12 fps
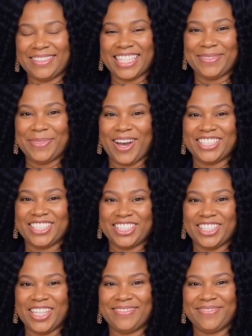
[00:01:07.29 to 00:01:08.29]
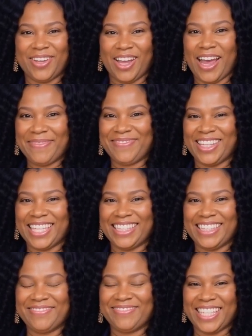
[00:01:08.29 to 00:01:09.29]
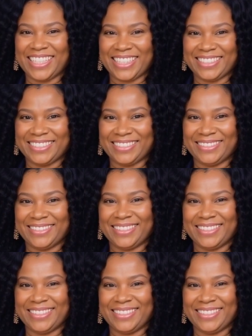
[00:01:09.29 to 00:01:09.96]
This person is looking for comfort and convenience.